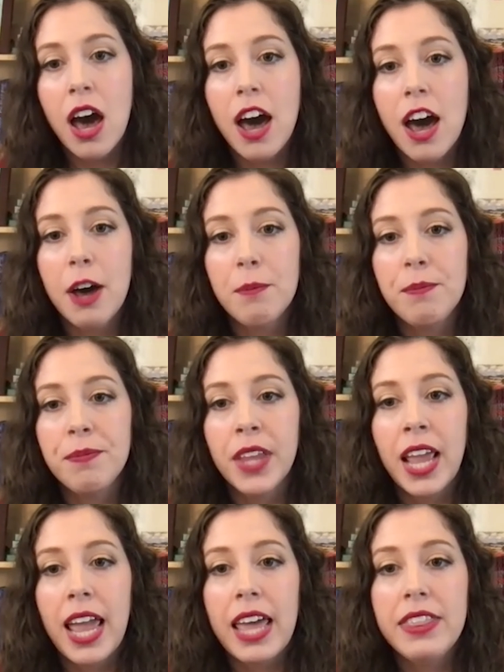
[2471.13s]

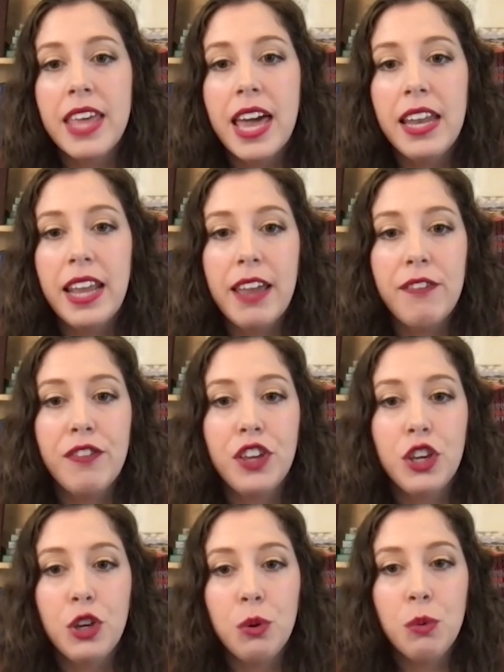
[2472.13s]
And then if
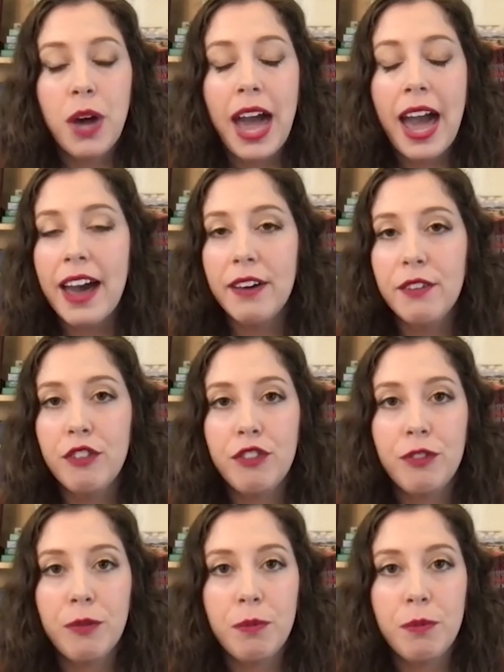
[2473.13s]
you have